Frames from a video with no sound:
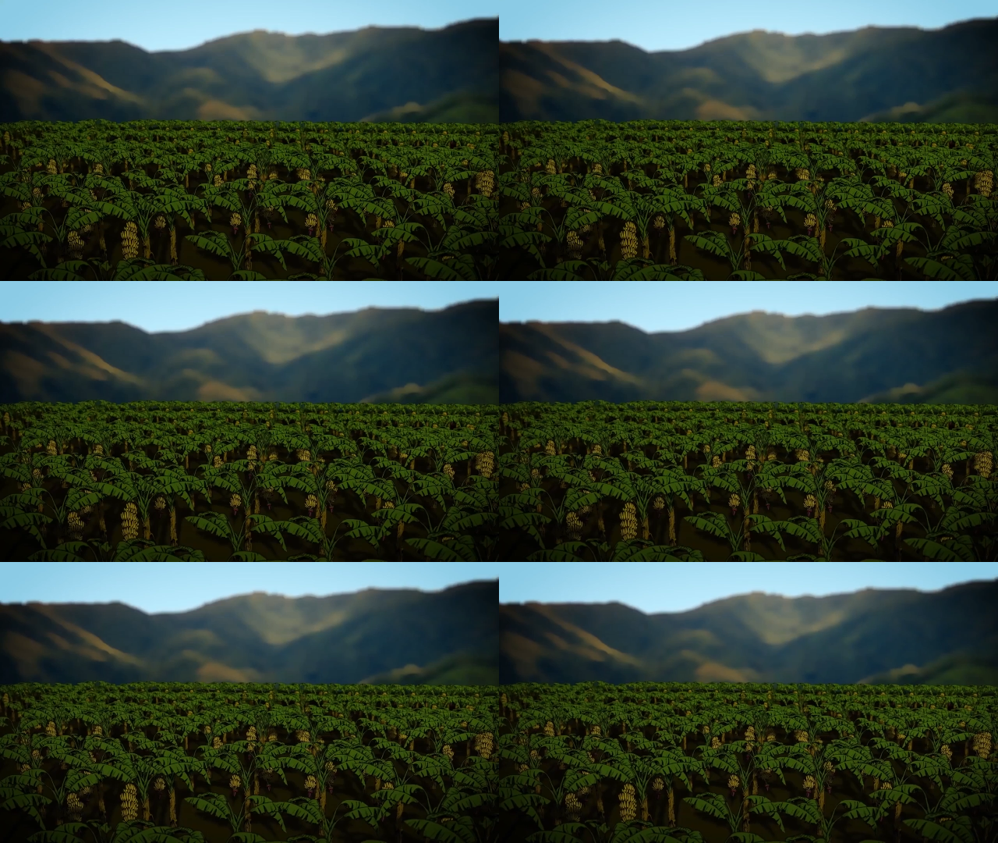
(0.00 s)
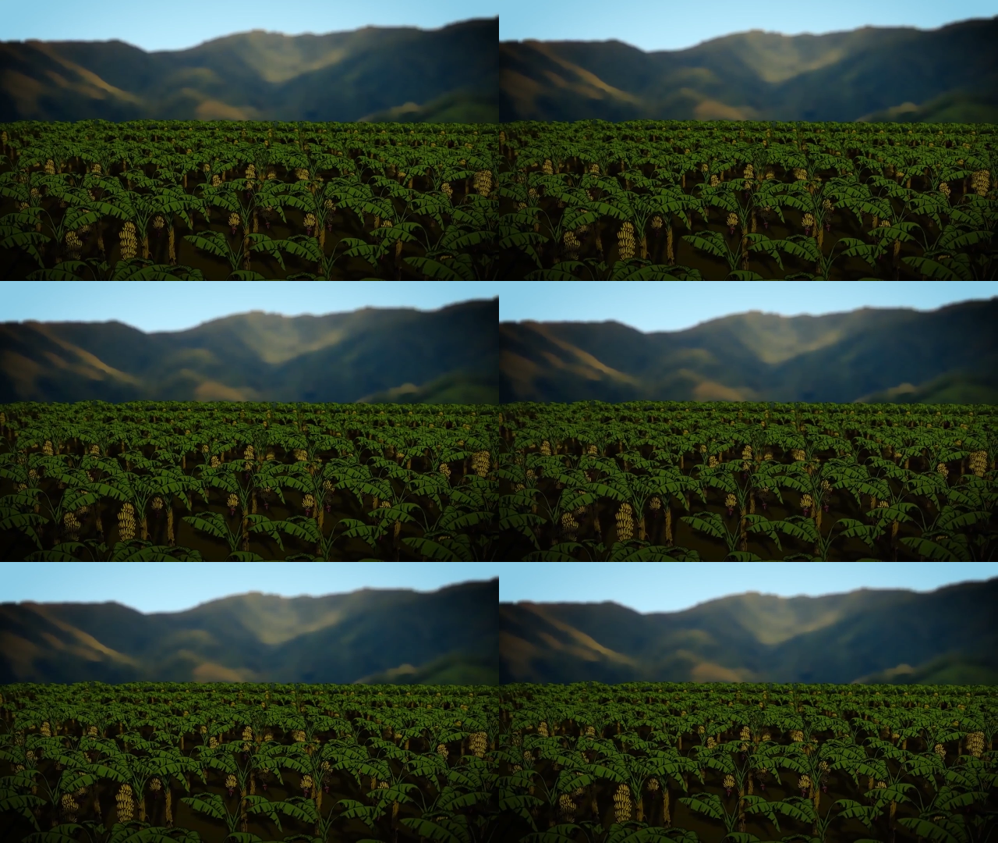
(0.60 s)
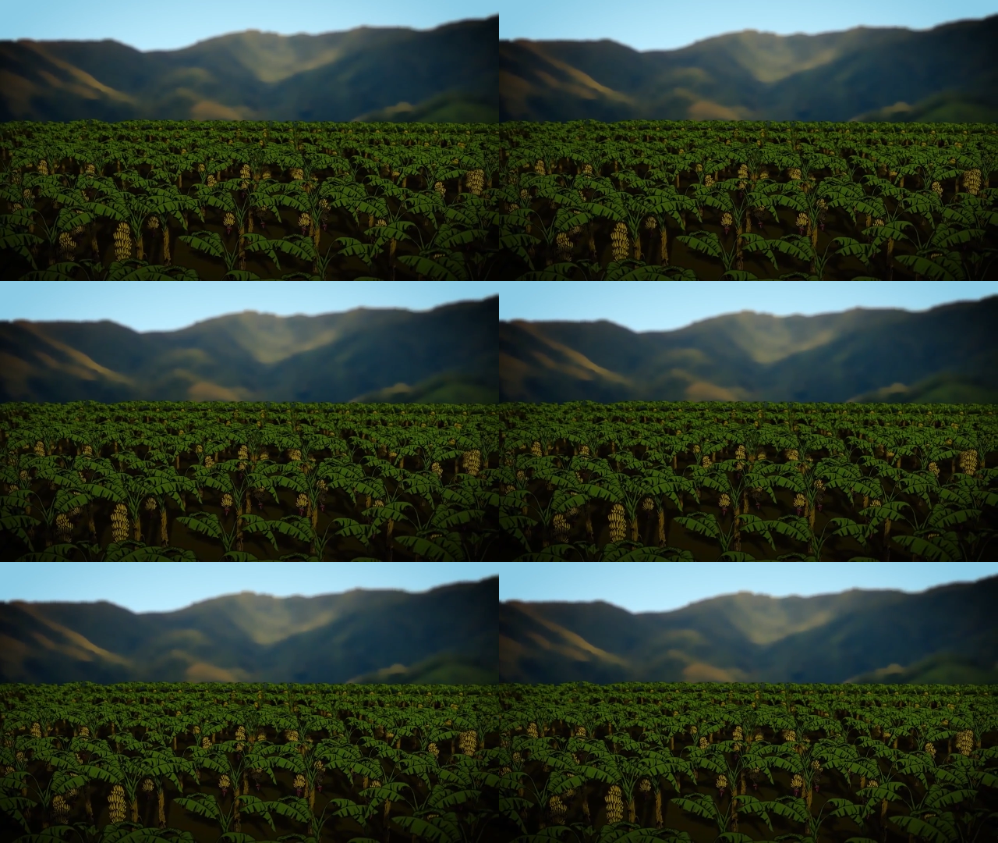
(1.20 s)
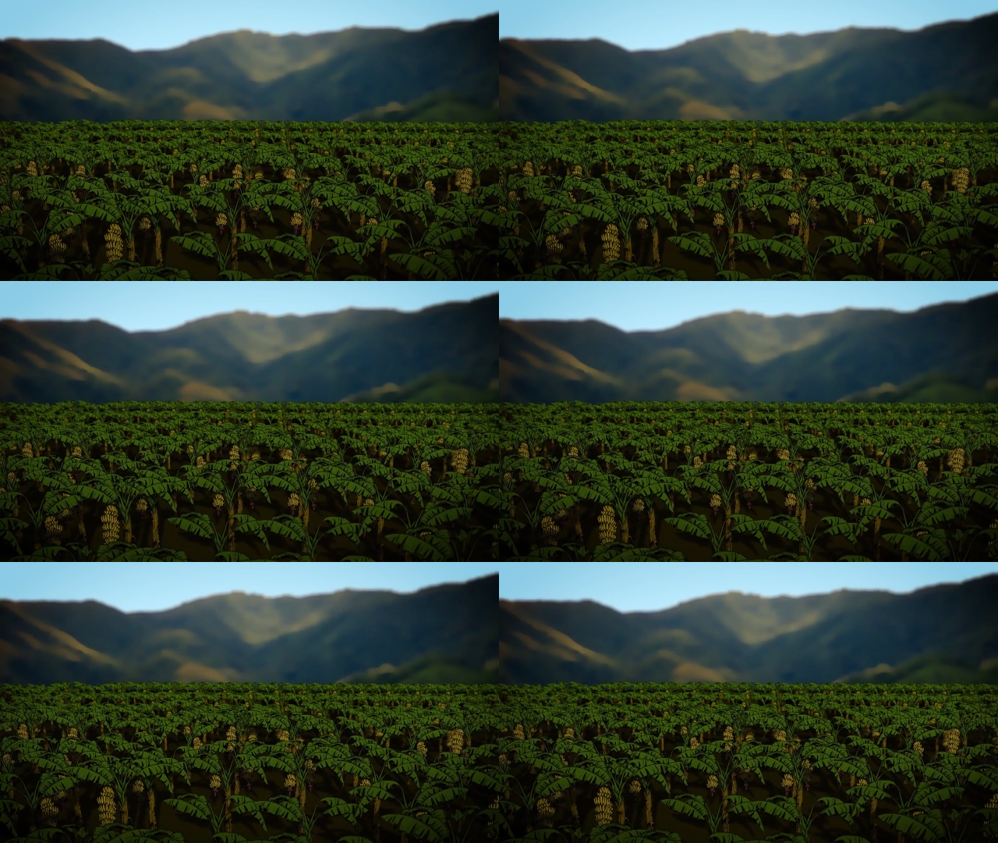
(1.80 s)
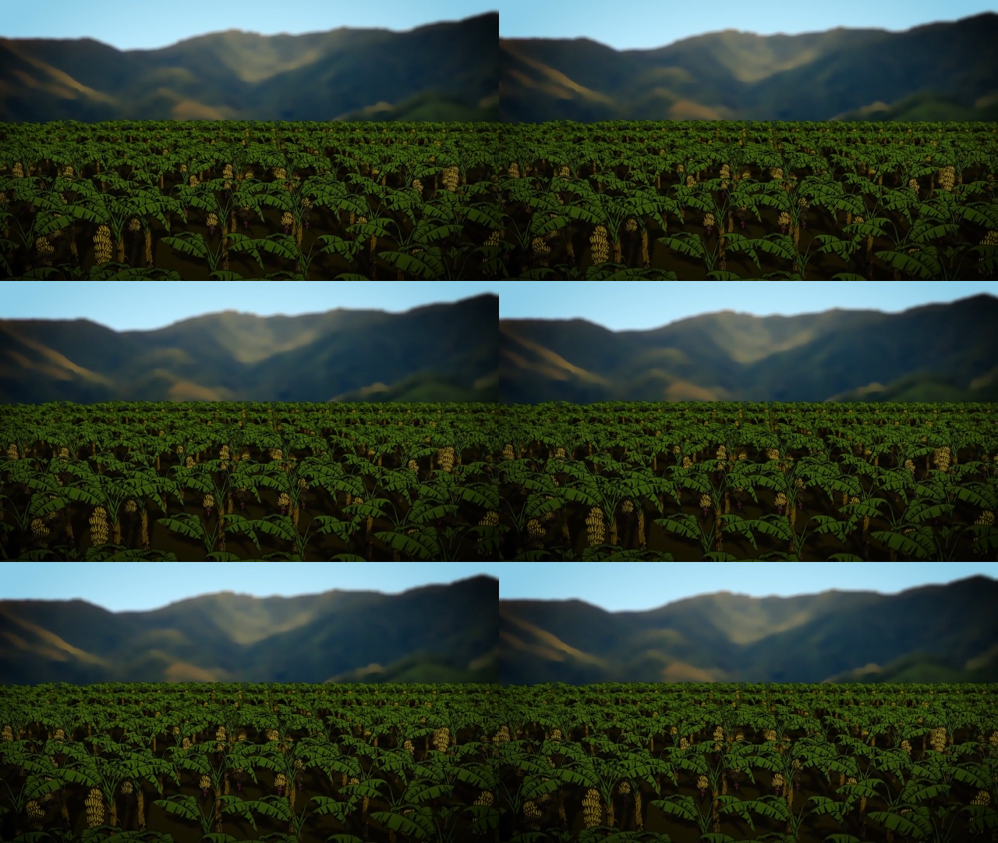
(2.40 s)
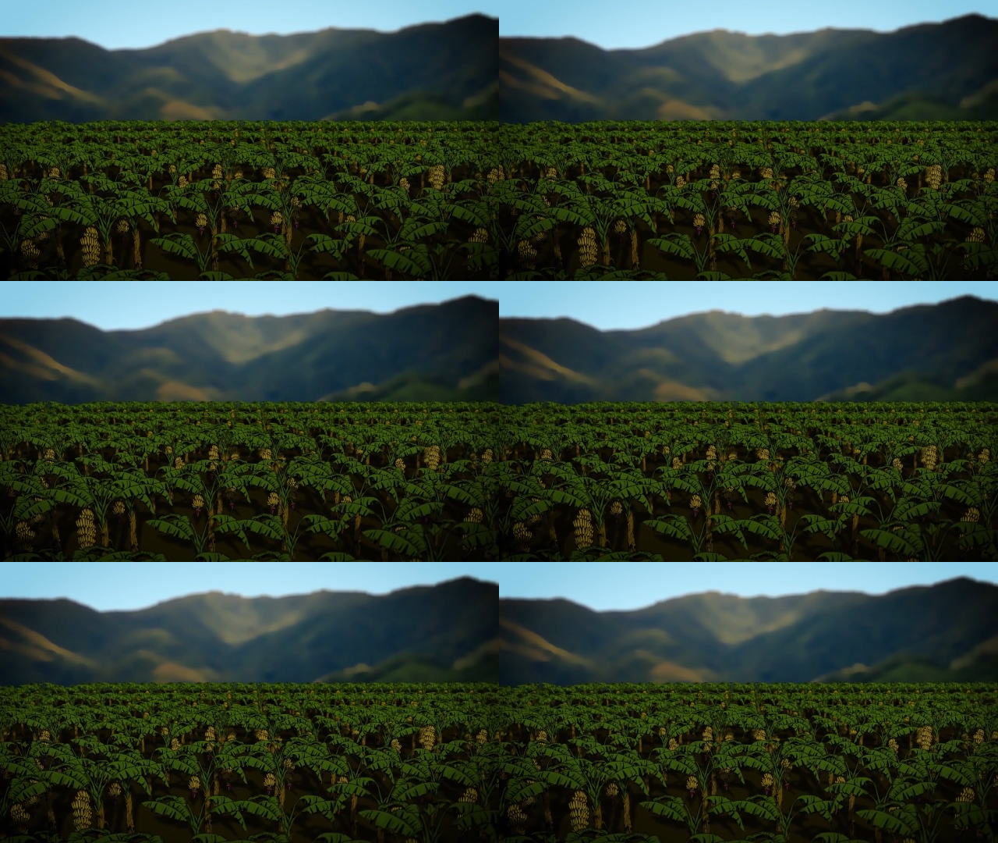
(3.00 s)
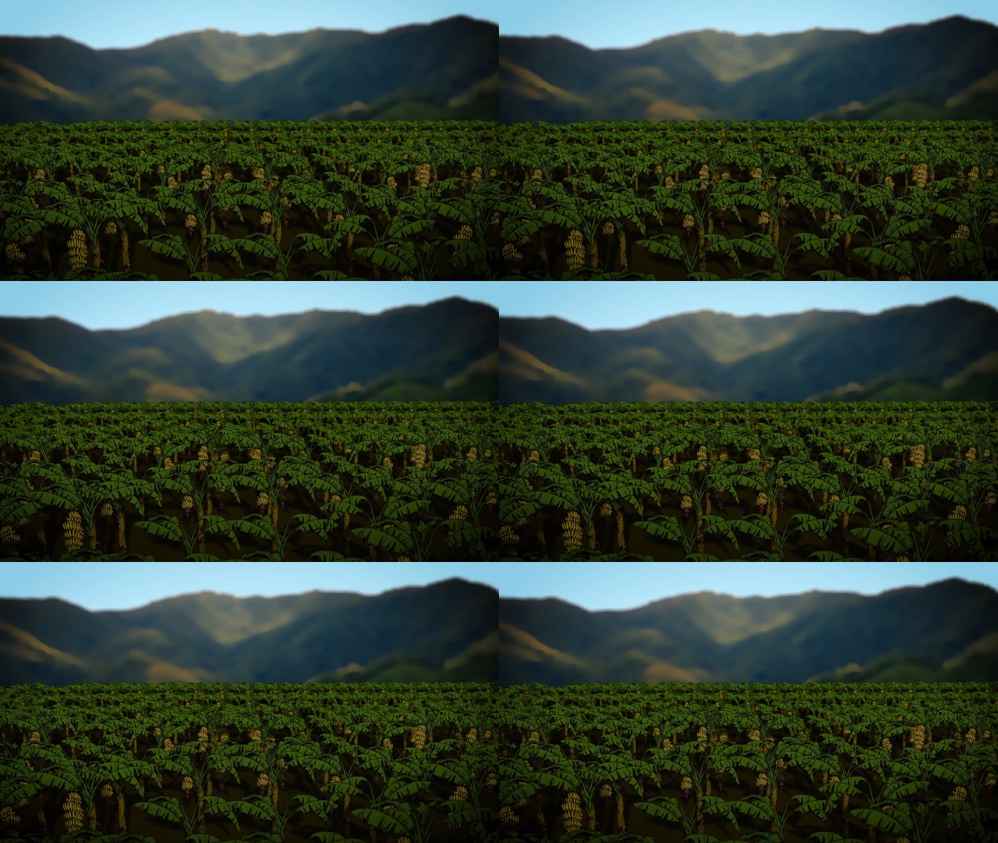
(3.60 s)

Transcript: No face is visible, so there are no lips to read.